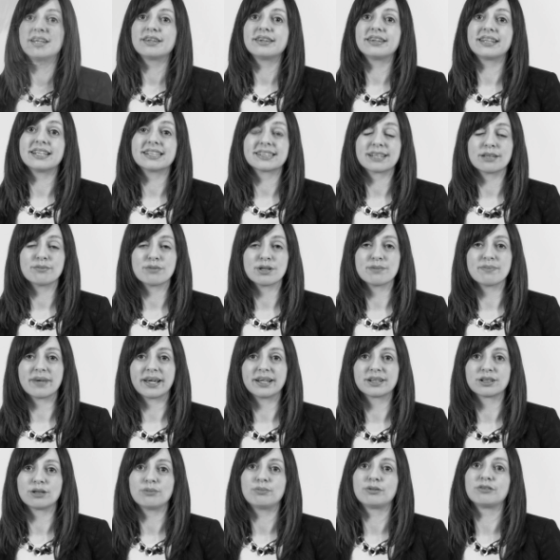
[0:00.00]
This can be
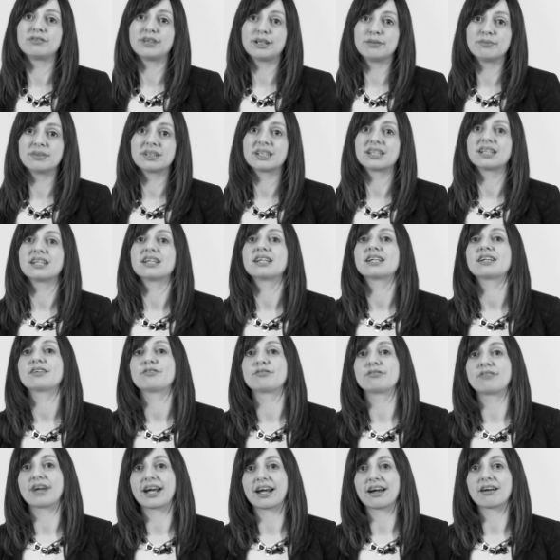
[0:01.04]
made up of limited,
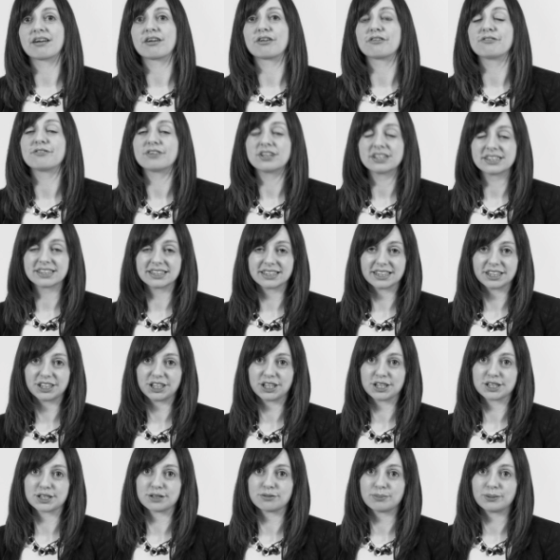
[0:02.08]
rare, first
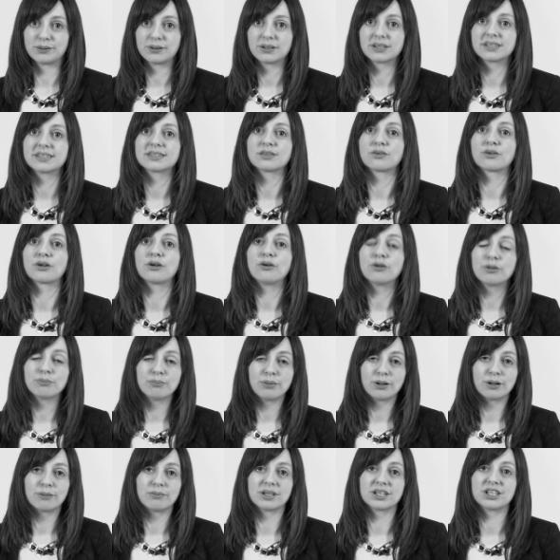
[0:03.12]
editions of books or
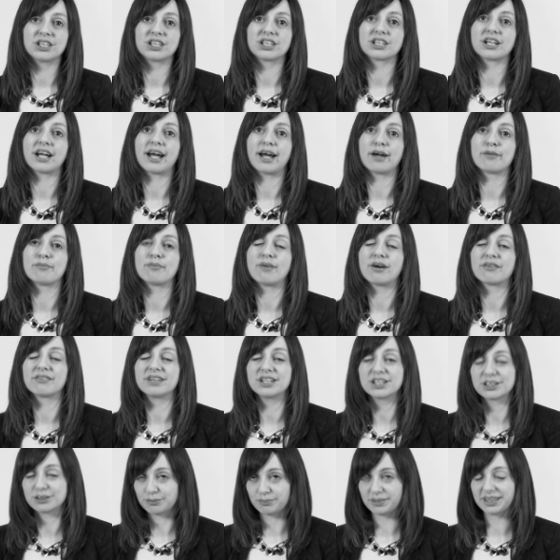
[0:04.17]
unpublished um,
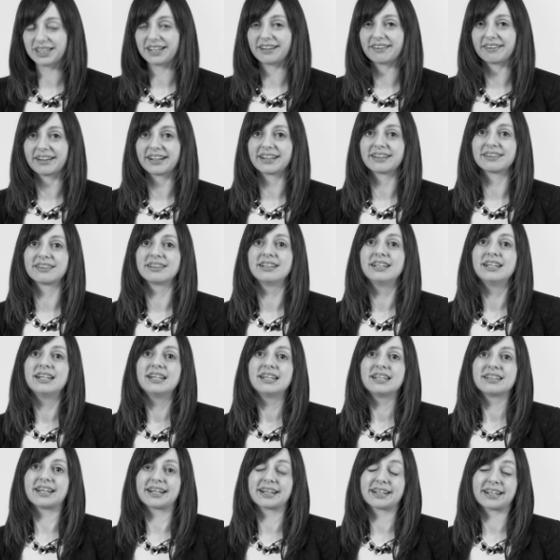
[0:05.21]
original material
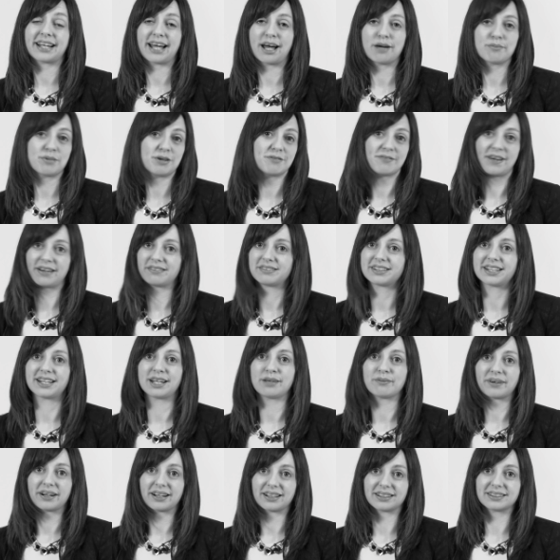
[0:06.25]
that can't be found
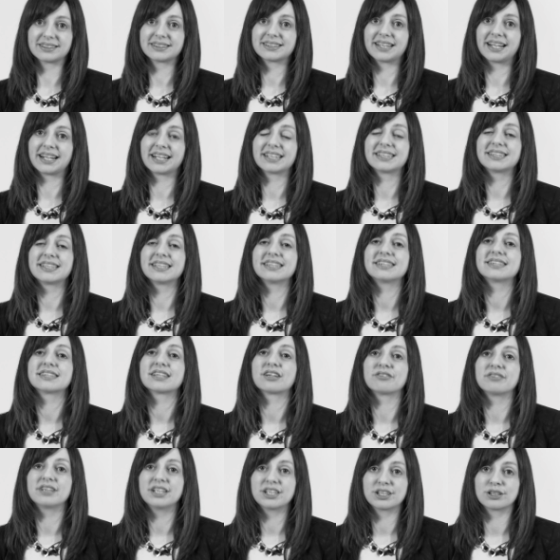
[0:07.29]
anywhere else. And it's this
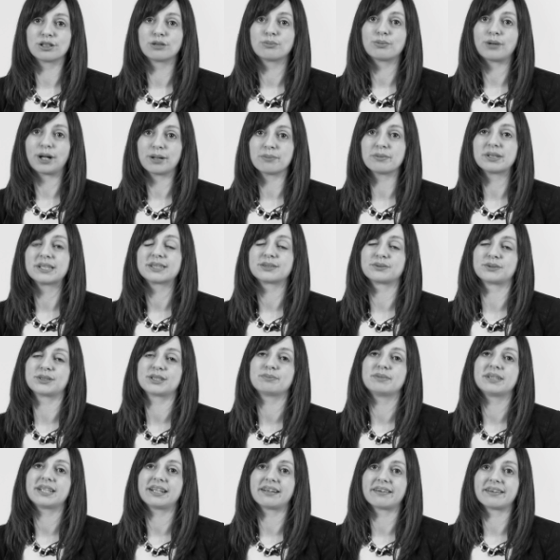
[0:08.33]
original primary source
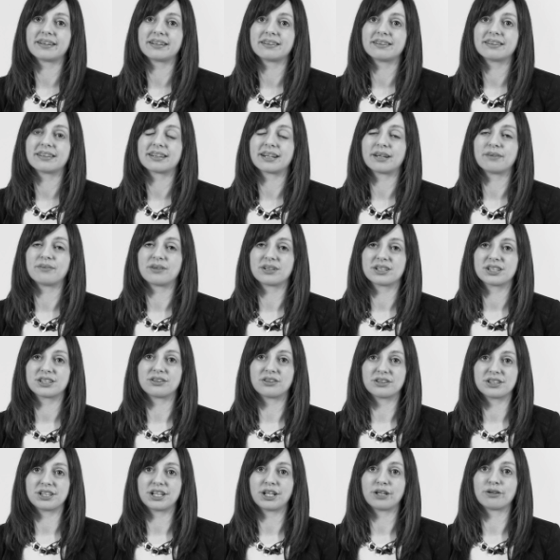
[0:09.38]
material that I want to
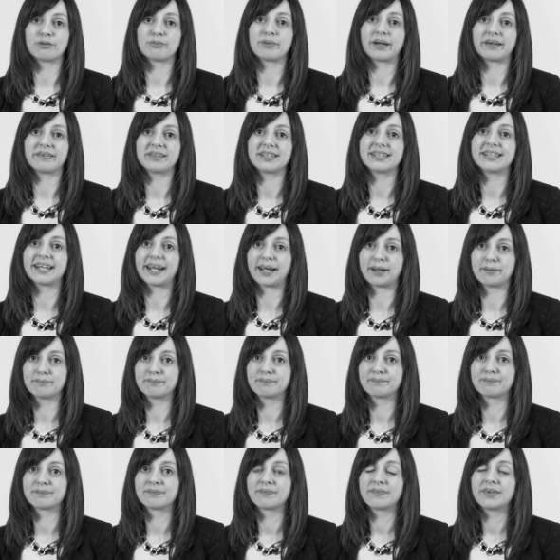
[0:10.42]
talk to you about today.
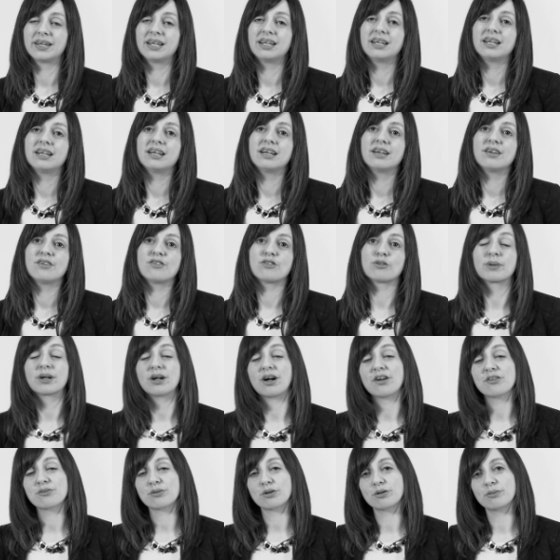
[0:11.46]
So
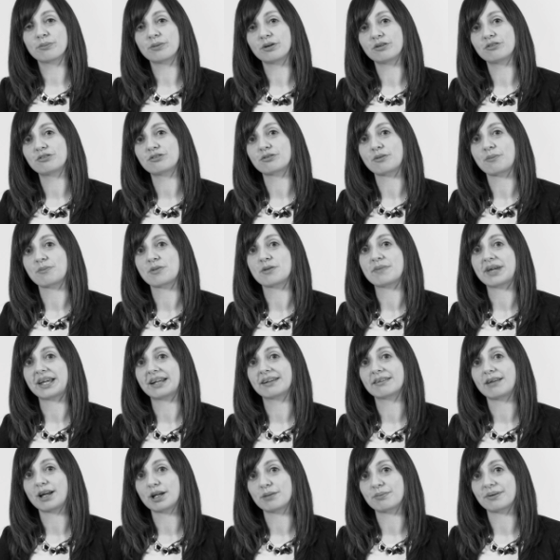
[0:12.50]
because we're removed from the
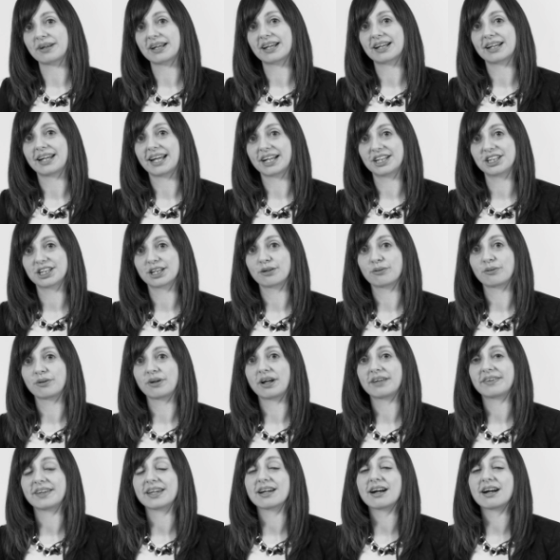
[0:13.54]
main library collection, the